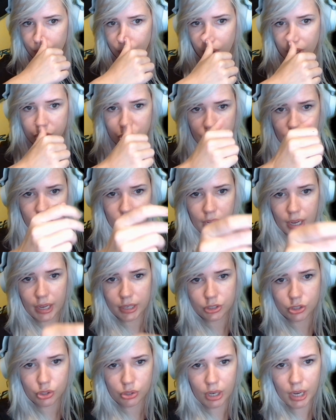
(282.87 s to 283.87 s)
but should
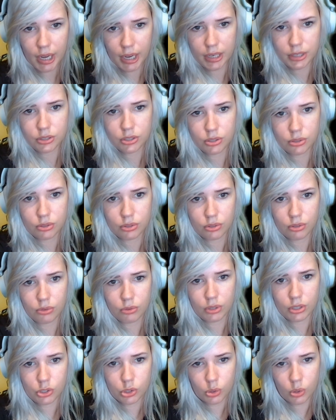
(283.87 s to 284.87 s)
I try
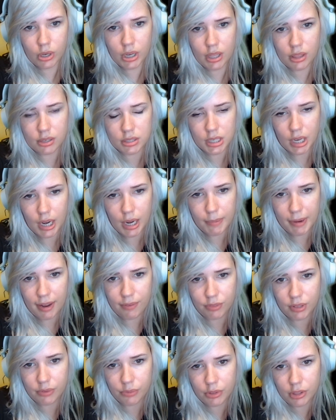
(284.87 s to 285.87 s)
to enjoy the time I
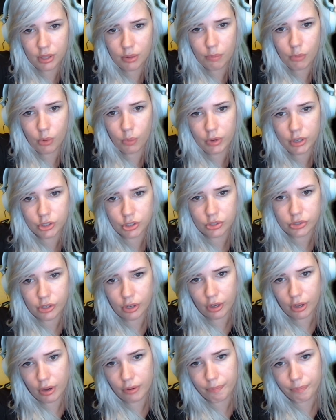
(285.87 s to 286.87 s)
have left with them, or would it just
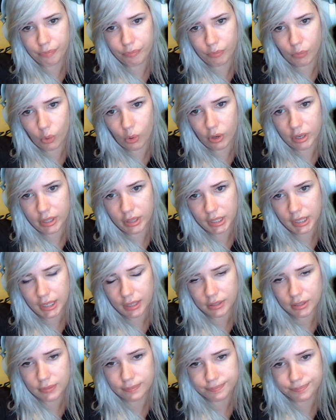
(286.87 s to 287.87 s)
hurt more in the
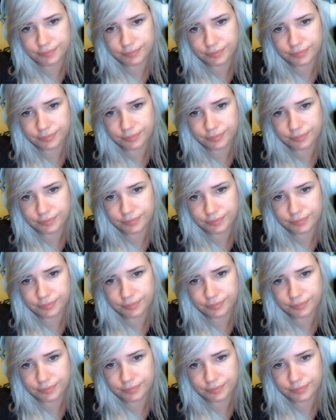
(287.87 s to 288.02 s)
end?